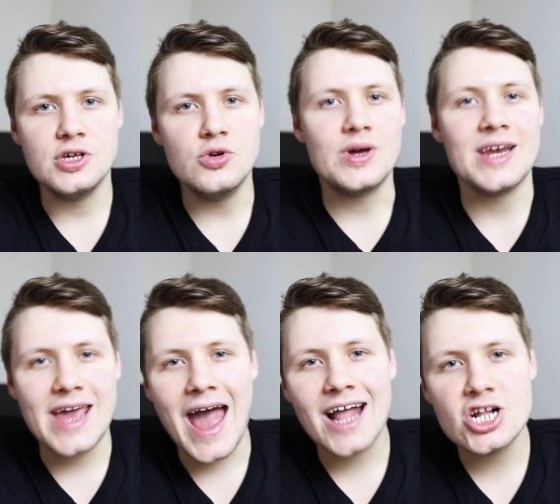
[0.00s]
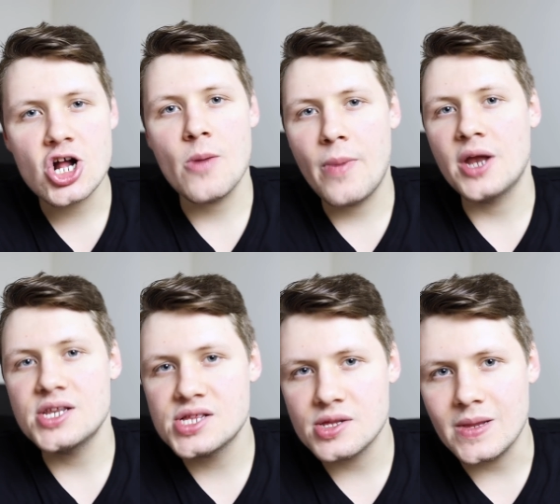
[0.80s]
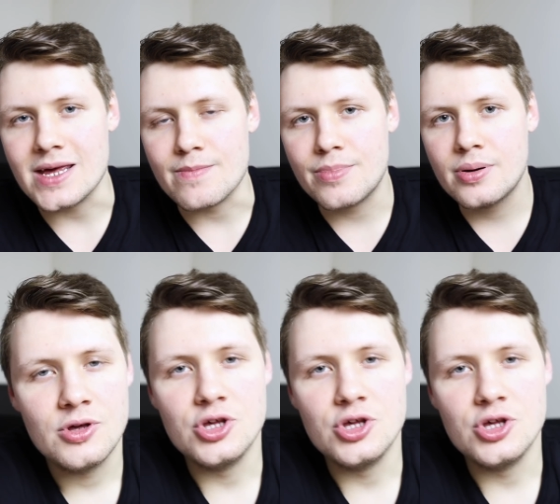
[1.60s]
You can catch up on sleep.